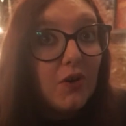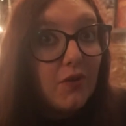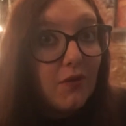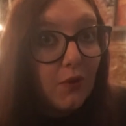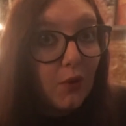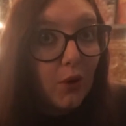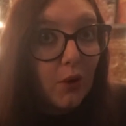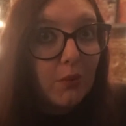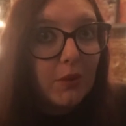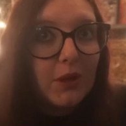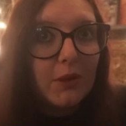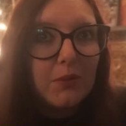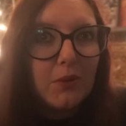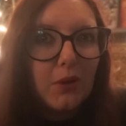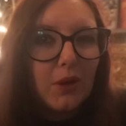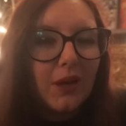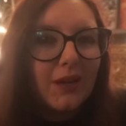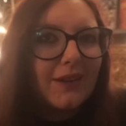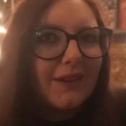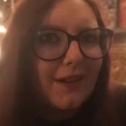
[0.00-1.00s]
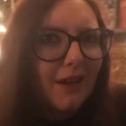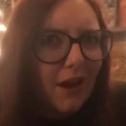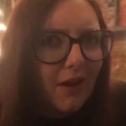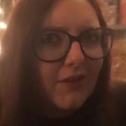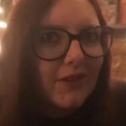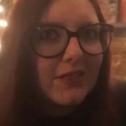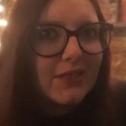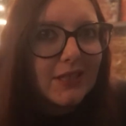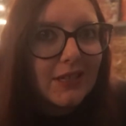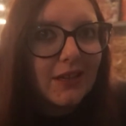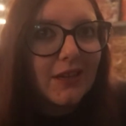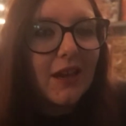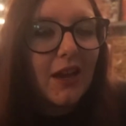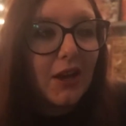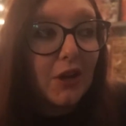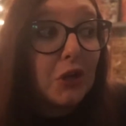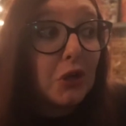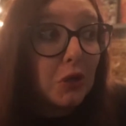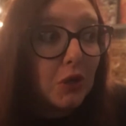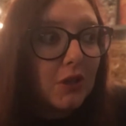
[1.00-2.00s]
for people and obviously
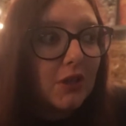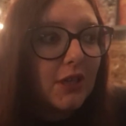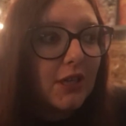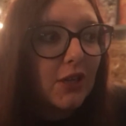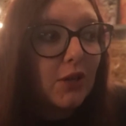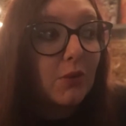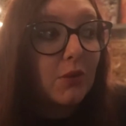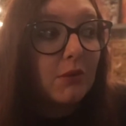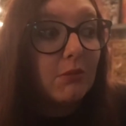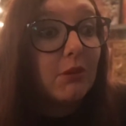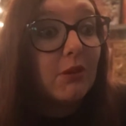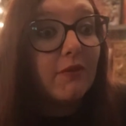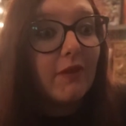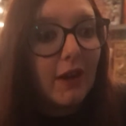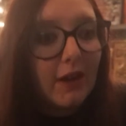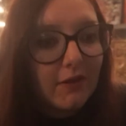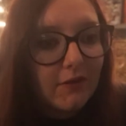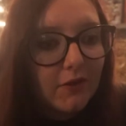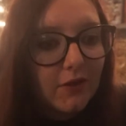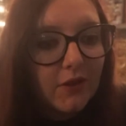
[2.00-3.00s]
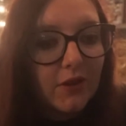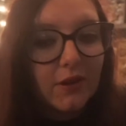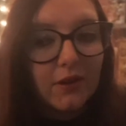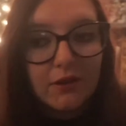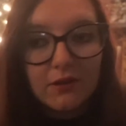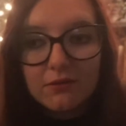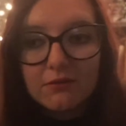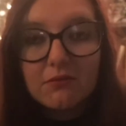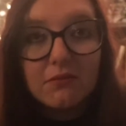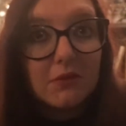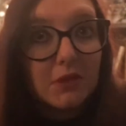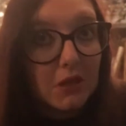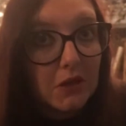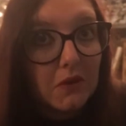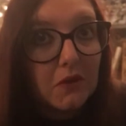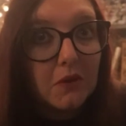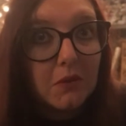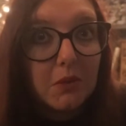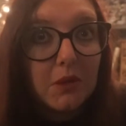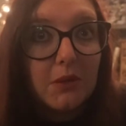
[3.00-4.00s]
a good leader would provide for their you
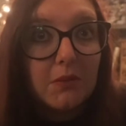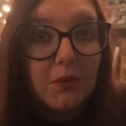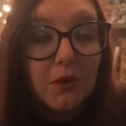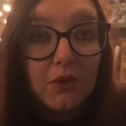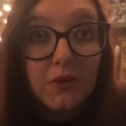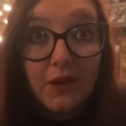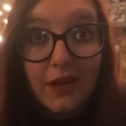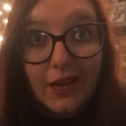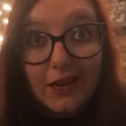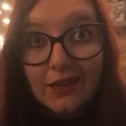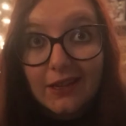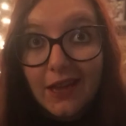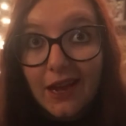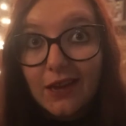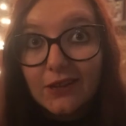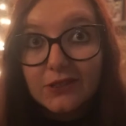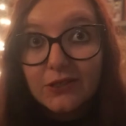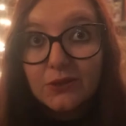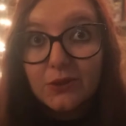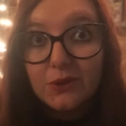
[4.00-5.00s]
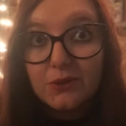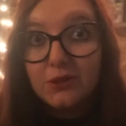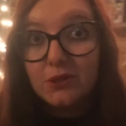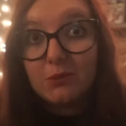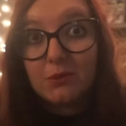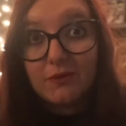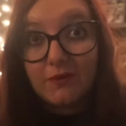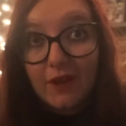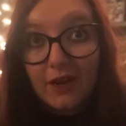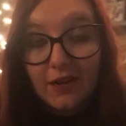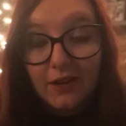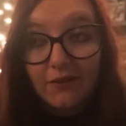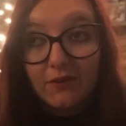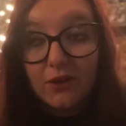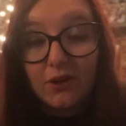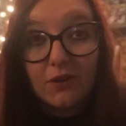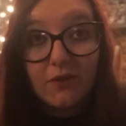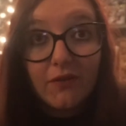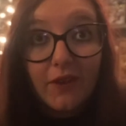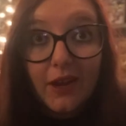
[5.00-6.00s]
know their people the head of the household you're providing for
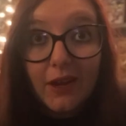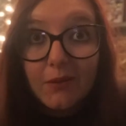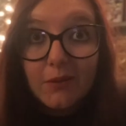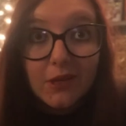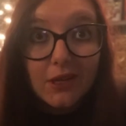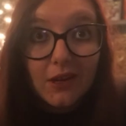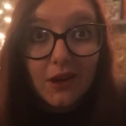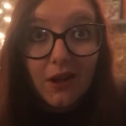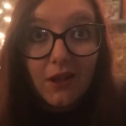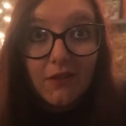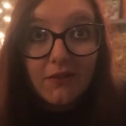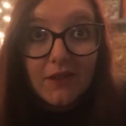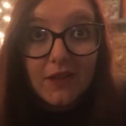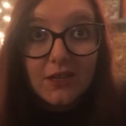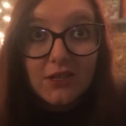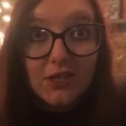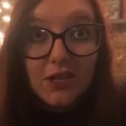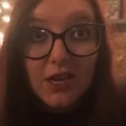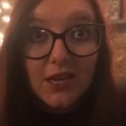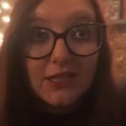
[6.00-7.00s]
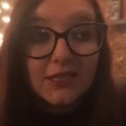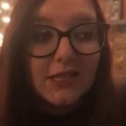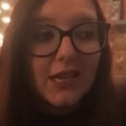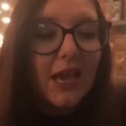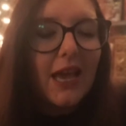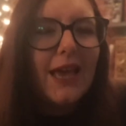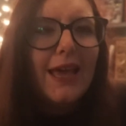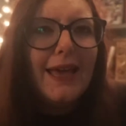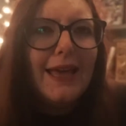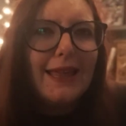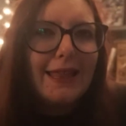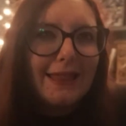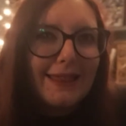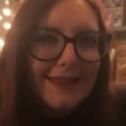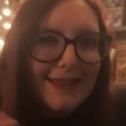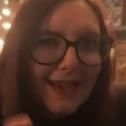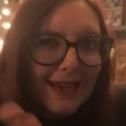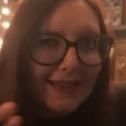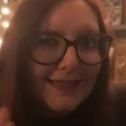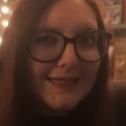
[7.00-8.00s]
your family and all of that jazz
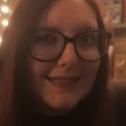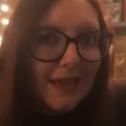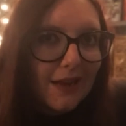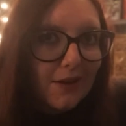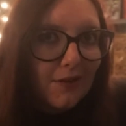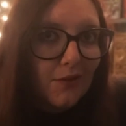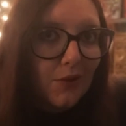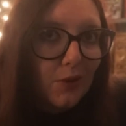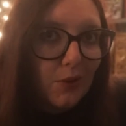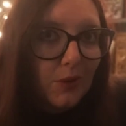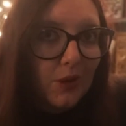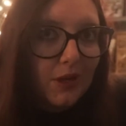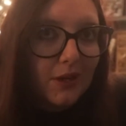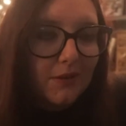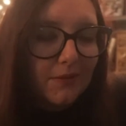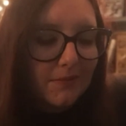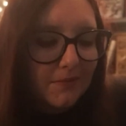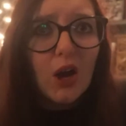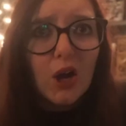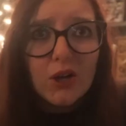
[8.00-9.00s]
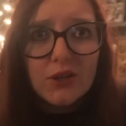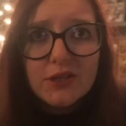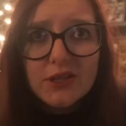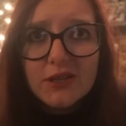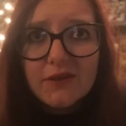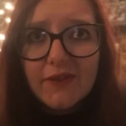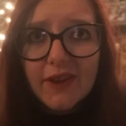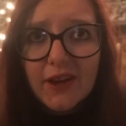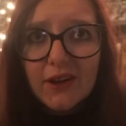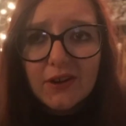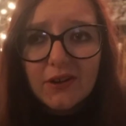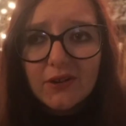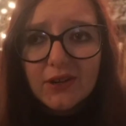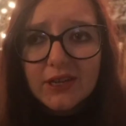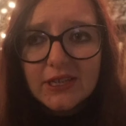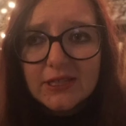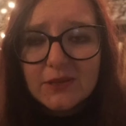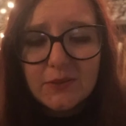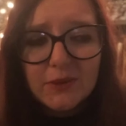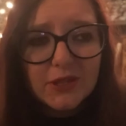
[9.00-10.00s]
that side of odin also the
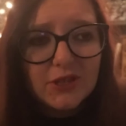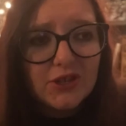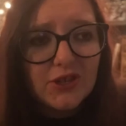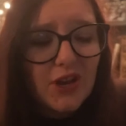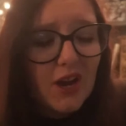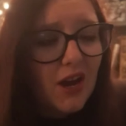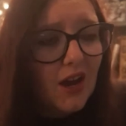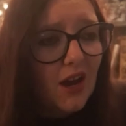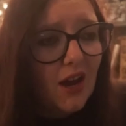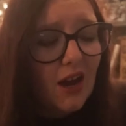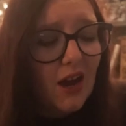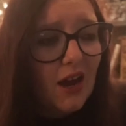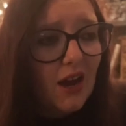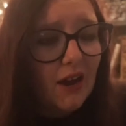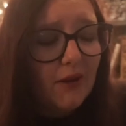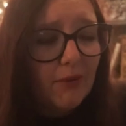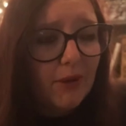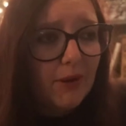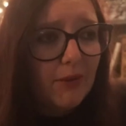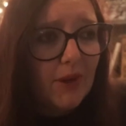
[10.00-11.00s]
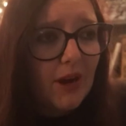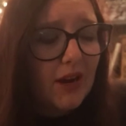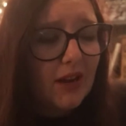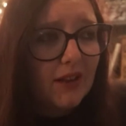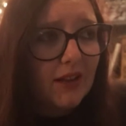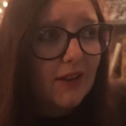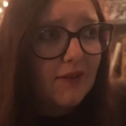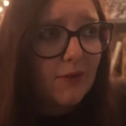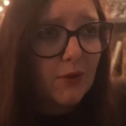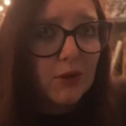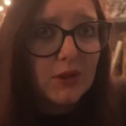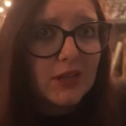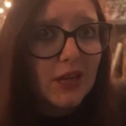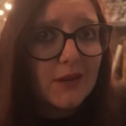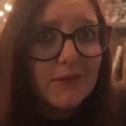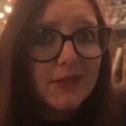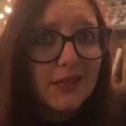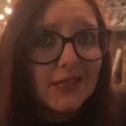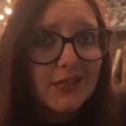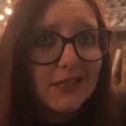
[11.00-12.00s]
valkyries which i reread it like four
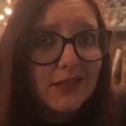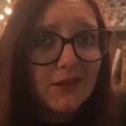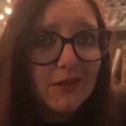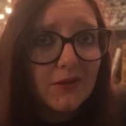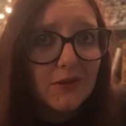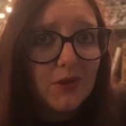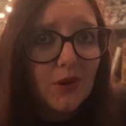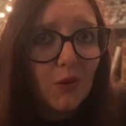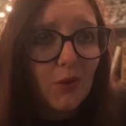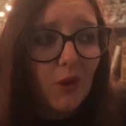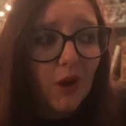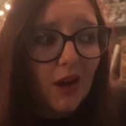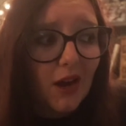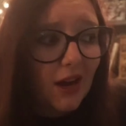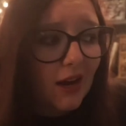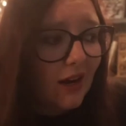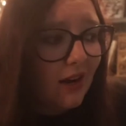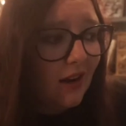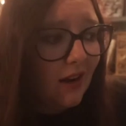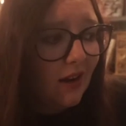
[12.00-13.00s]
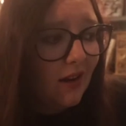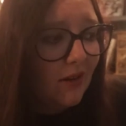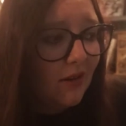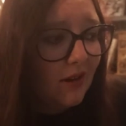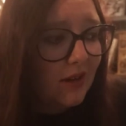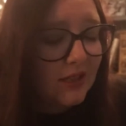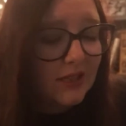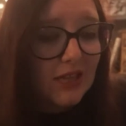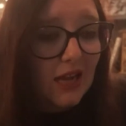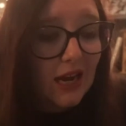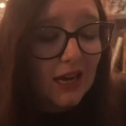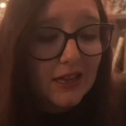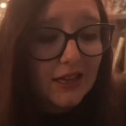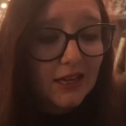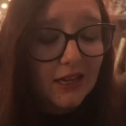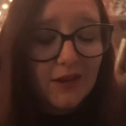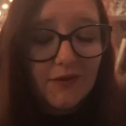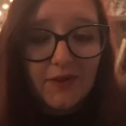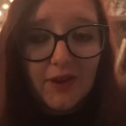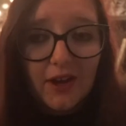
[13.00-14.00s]
times i still don't know why because I
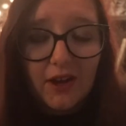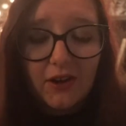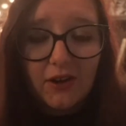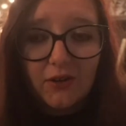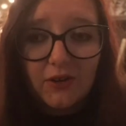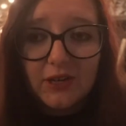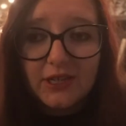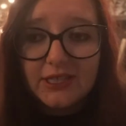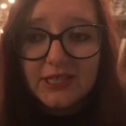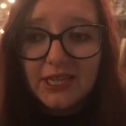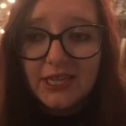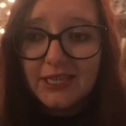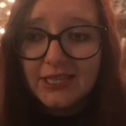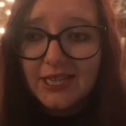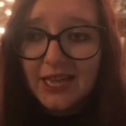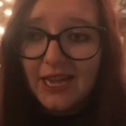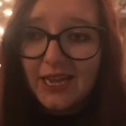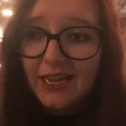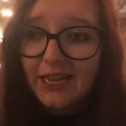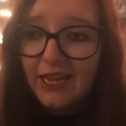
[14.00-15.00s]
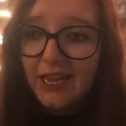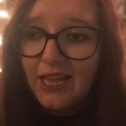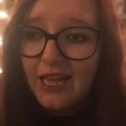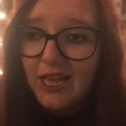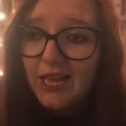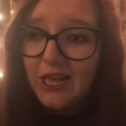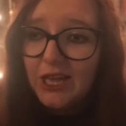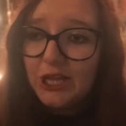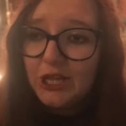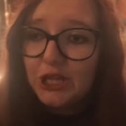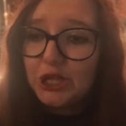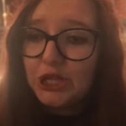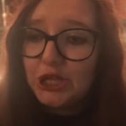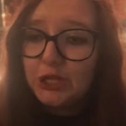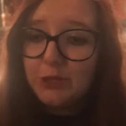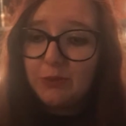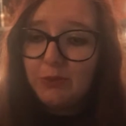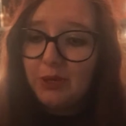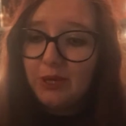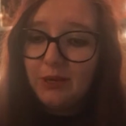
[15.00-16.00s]
think of Valkyries as like
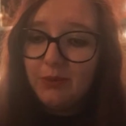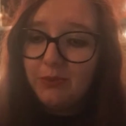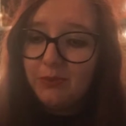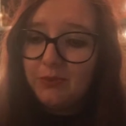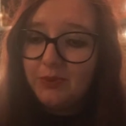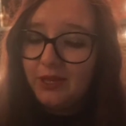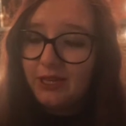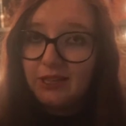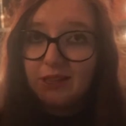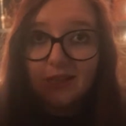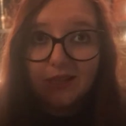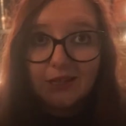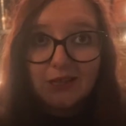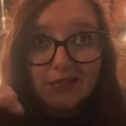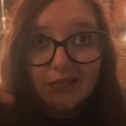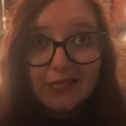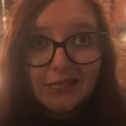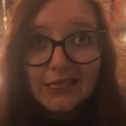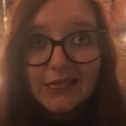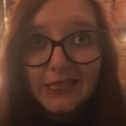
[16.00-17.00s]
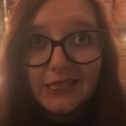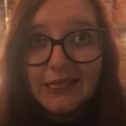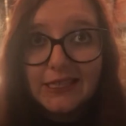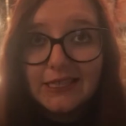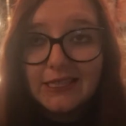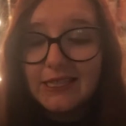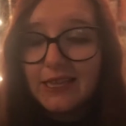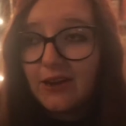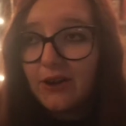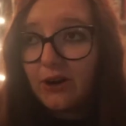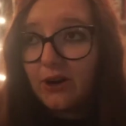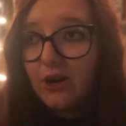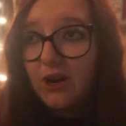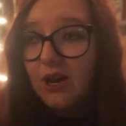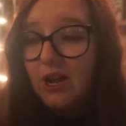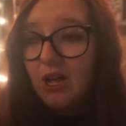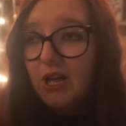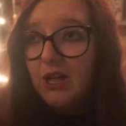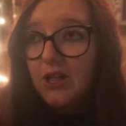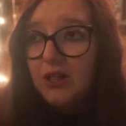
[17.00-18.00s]
the peop- like the, the deities that are
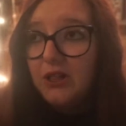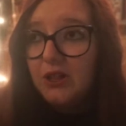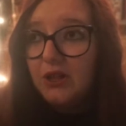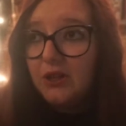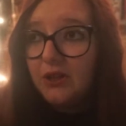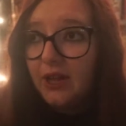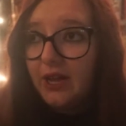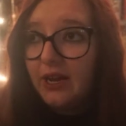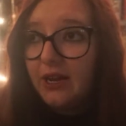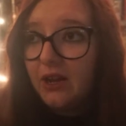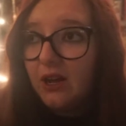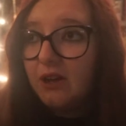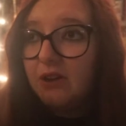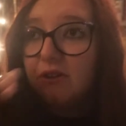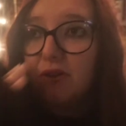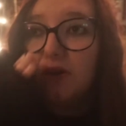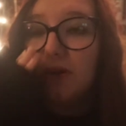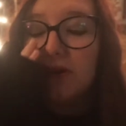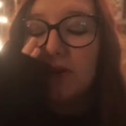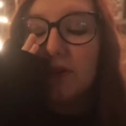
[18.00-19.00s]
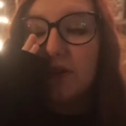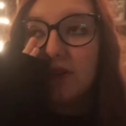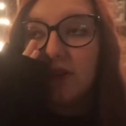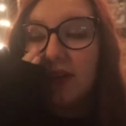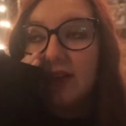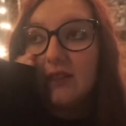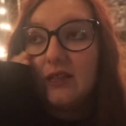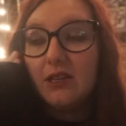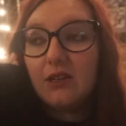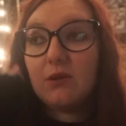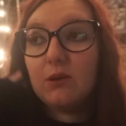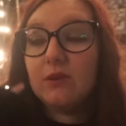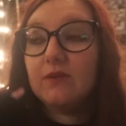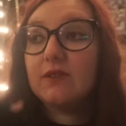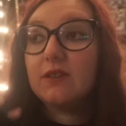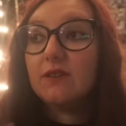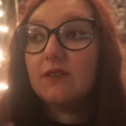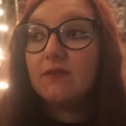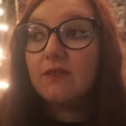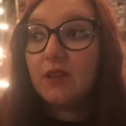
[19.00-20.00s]
like under like the
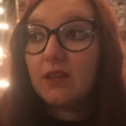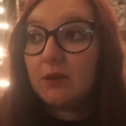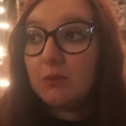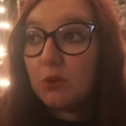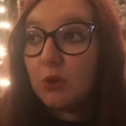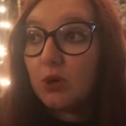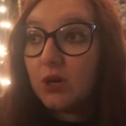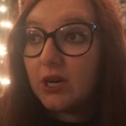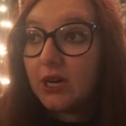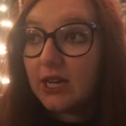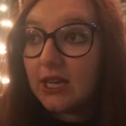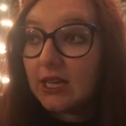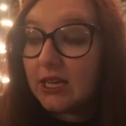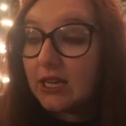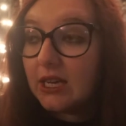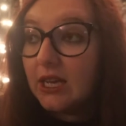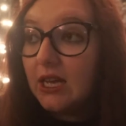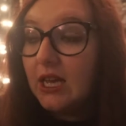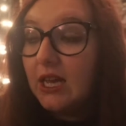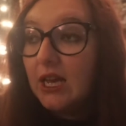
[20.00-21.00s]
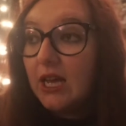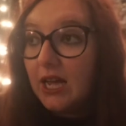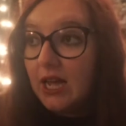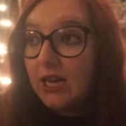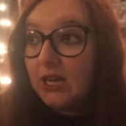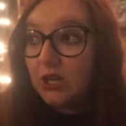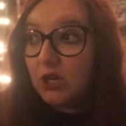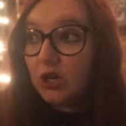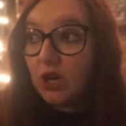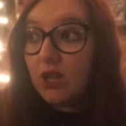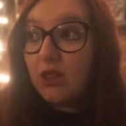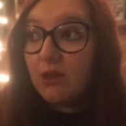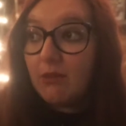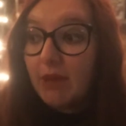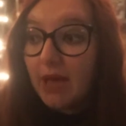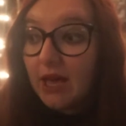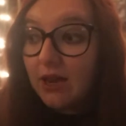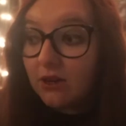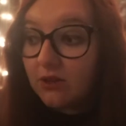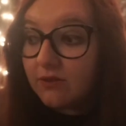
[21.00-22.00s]
equivalent of like Morrigan and you're on the
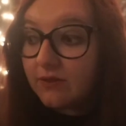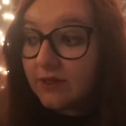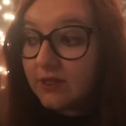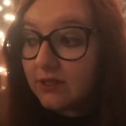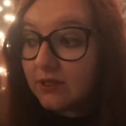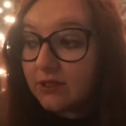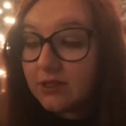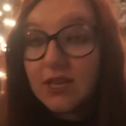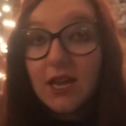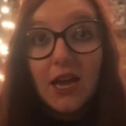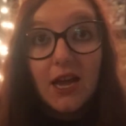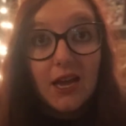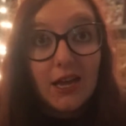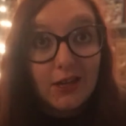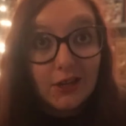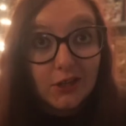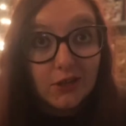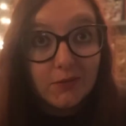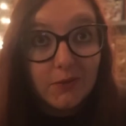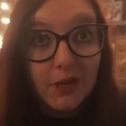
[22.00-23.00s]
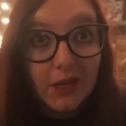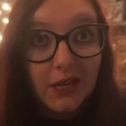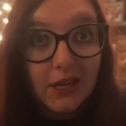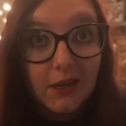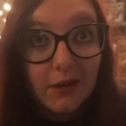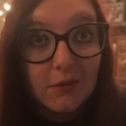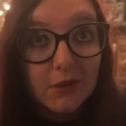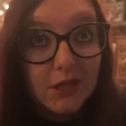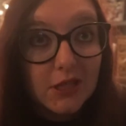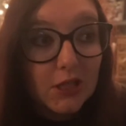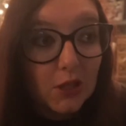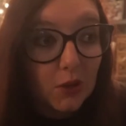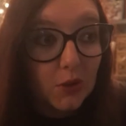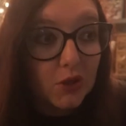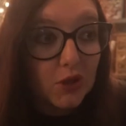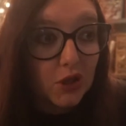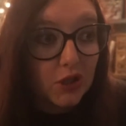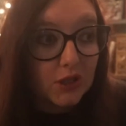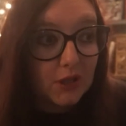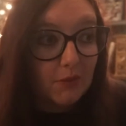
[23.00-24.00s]
battlefield and you're picking up the
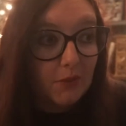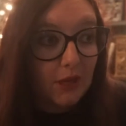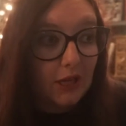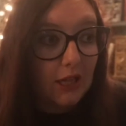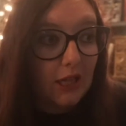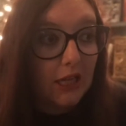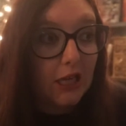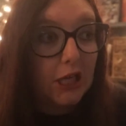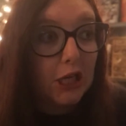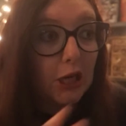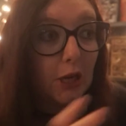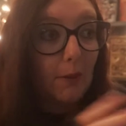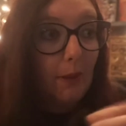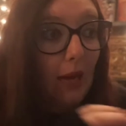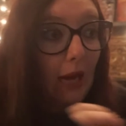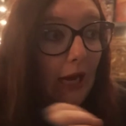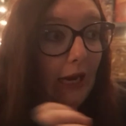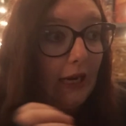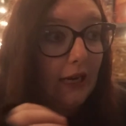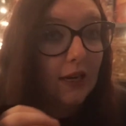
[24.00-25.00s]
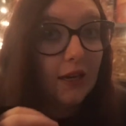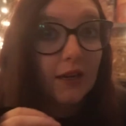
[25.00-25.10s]
soldiers and being like, You're mine